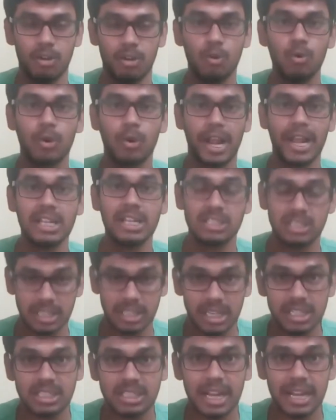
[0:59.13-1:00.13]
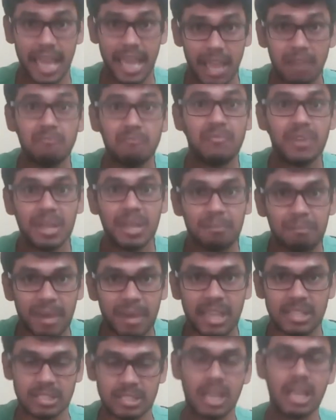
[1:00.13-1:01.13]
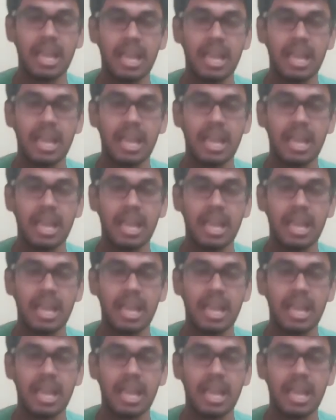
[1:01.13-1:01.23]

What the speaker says: who writes each and every page.